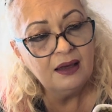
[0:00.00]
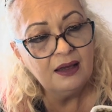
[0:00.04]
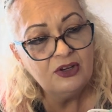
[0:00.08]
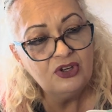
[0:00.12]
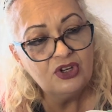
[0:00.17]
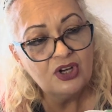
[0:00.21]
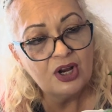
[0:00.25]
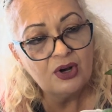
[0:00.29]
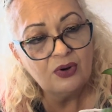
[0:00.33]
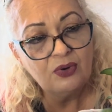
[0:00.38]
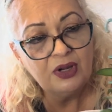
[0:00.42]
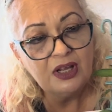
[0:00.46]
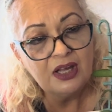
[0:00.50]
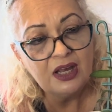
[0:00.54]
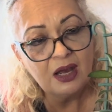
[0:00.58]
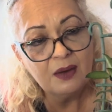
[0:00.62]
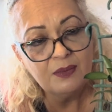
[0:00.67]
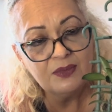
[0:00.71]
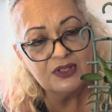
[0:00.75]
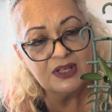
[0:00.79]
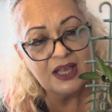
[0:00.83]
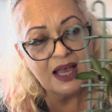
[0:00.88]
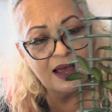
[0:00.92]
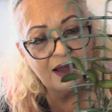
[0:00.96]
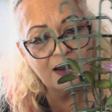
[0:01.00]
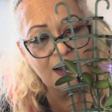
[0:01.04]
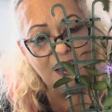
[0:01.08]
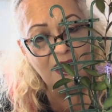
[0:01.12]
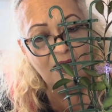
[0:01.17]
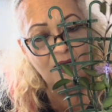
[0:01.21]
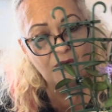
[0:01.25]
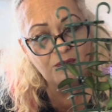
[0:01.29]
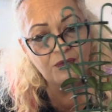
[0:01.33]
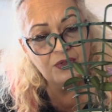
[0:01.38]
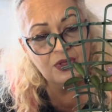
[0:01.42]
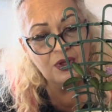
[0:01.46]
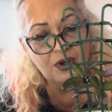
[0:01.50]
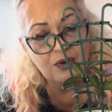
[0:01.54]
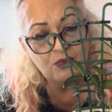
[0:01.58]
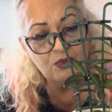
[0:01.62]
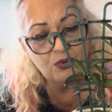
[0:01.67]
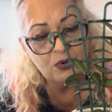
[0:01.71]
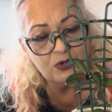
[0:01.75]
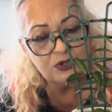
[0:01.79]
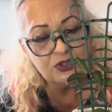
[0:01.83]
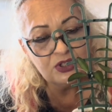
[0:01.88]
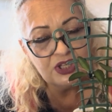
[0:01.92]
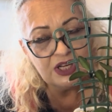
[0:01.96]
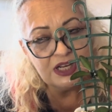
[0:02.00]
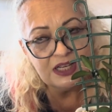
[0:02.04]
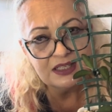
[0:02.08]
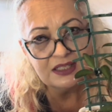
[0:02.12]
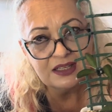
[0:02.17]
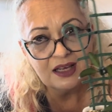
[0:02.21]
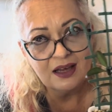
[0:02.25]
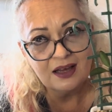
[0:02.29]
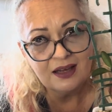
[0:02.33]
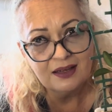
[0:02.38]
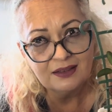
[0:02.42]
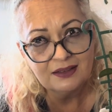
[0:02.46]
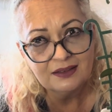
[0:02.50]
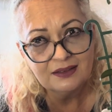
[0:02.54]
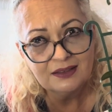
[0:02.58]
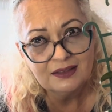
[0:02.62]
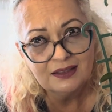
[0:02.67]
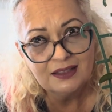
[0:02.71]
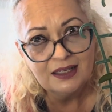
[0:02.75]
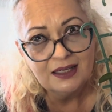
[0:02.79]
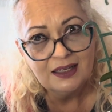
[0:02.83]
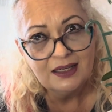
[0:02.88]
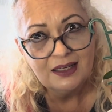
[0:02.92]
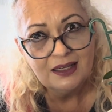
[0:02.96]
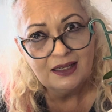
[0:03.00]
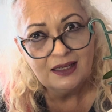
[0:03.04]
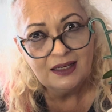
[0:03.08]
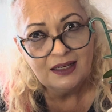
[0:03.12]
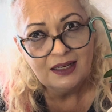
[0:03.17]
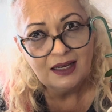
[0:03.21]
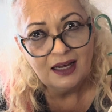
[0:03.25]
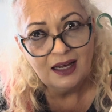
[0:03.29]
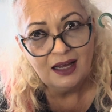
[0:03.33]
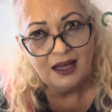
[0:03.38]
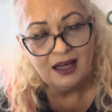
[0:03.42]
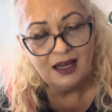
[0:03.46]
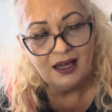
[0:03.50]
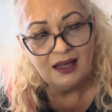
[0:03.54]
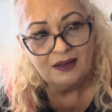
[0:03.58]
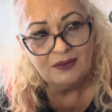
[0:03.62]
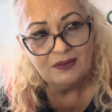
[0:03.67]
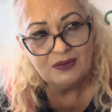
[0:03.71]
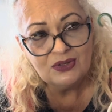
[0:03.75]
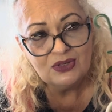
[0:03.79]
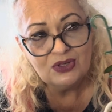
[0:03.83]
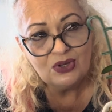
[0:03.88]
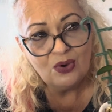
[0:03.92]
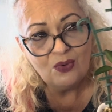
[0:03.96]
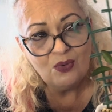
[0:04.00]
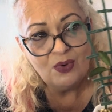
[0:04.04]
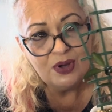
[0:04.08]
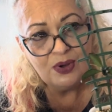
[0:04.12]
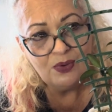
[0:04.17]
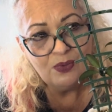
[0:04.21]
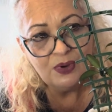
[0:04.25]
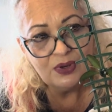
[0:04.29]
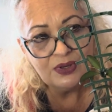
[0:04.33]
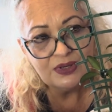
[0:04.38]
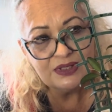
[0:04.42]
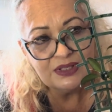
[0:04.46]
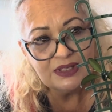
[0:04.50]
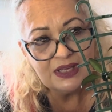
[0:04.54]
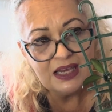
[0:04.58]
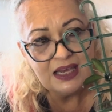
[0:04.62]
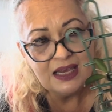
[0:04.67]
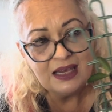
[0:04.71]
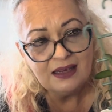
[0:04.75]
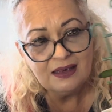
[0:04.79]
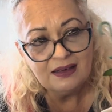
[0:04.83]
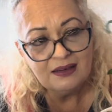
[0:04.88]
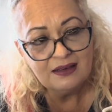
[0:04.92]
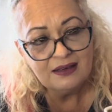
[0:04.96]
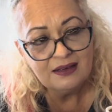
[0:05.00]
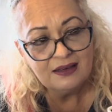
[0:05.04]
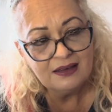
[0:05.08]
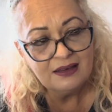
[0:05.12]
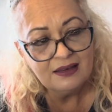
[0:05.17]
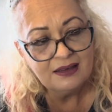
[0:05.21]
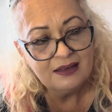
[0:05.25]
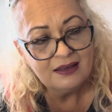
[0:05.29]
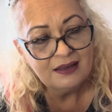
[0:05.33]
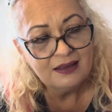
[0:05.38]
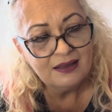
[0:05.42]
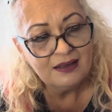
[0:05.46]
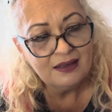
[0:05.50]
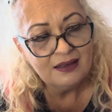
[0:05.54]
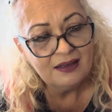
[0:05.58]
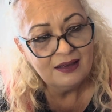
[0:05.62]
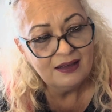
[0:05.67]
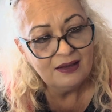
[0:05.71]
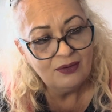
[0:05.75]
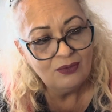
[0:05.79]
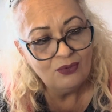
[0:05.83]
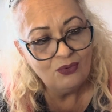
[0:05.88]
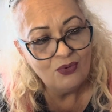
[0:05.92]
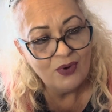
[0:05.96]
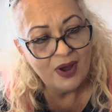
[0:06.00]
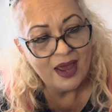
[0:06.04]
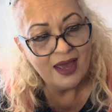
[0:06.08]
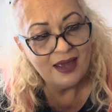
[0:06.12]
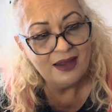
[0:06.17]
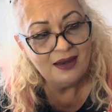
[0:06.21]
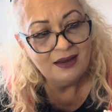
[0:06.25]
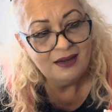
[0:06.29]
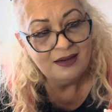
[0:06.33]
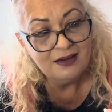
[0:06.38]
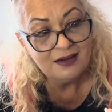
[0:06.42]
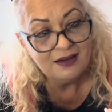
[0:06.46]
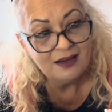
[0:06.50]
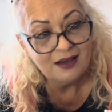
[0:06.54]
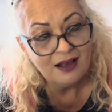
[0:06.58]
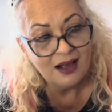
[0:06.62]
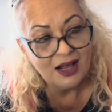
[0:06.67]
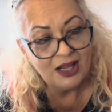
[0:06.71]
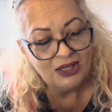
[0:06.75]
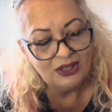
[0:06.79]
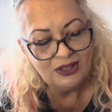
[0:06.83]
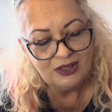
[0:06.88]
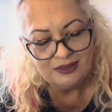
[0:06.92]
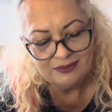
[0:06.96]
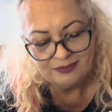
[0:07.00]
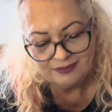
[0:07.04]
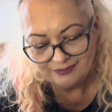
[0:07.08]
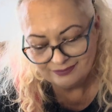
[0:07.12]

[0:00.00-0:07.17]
generally comes out of the Rosita. So we will see red color.